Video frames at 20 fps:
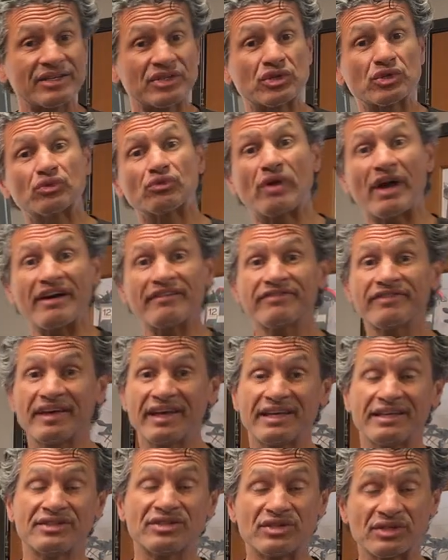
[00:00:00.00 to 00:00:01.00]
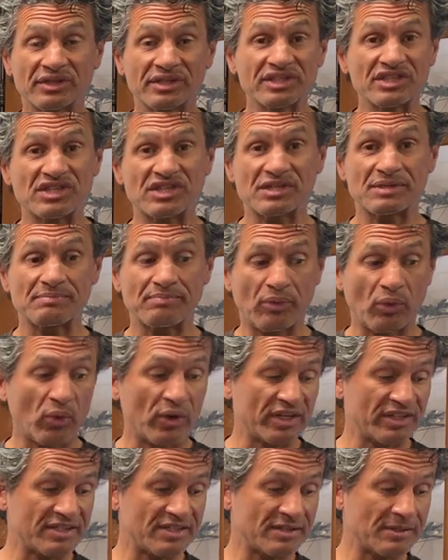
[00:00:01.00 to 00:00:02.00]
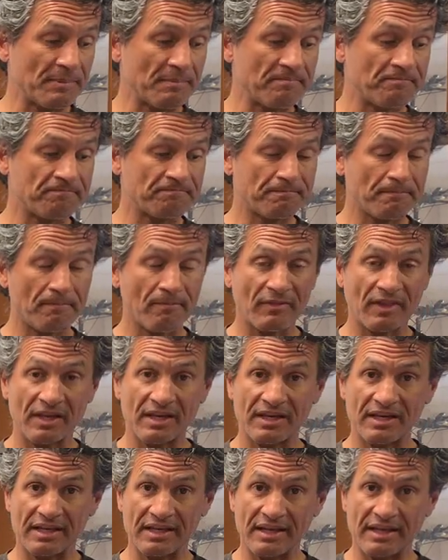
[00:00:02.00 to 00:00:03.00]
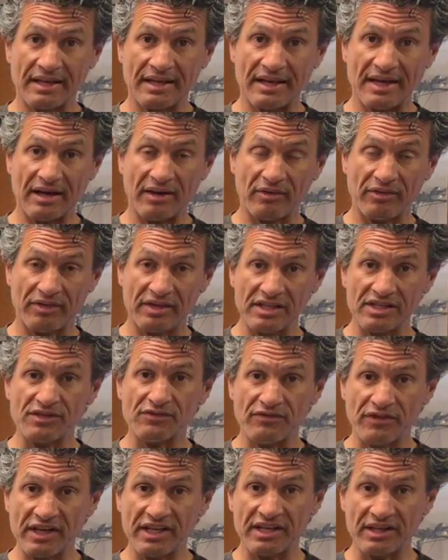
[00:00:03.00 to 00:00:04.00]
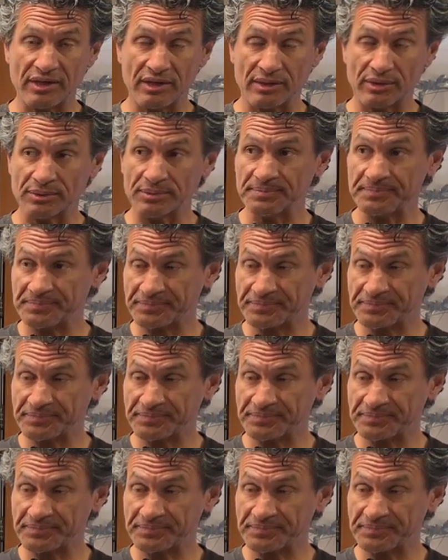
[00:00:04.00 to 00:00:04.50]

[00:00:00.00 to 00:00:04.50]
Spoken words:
to Rev Endurance Sports. Now, this video